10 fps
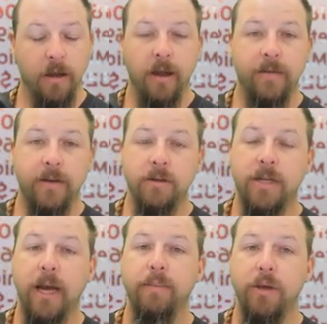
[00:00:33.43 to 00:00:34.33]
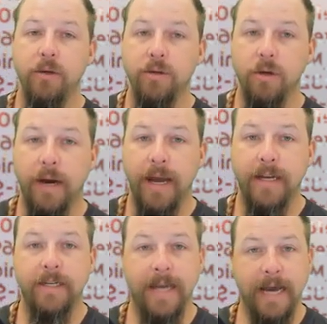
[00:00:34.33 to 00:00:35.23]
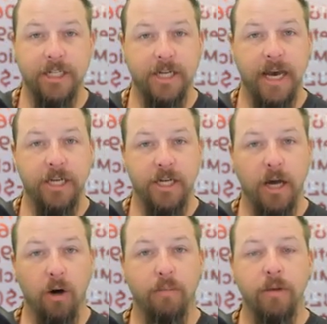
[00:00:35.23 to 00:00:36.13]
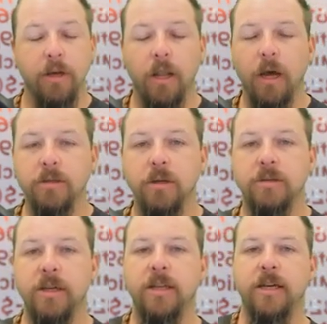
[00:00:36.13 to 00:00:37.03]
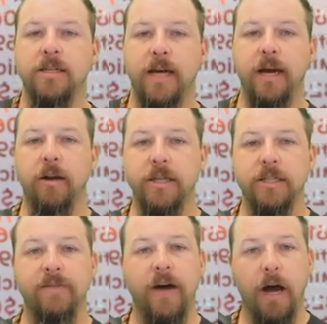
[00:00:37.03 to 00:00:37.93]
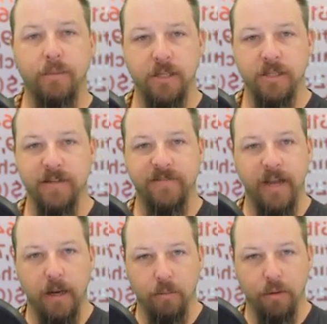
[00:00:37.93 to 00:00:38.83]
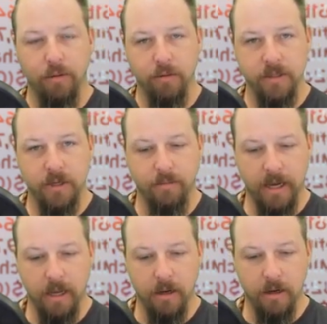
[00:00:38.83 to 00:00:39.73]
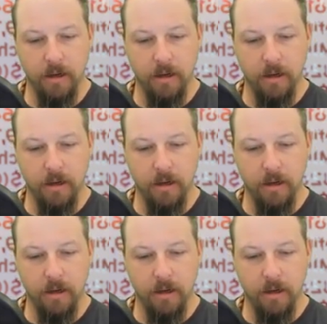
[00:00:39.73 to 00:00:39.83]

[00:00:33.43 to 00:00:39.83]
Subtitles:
If you type user add help, you'll also see the entire list of options available through this command.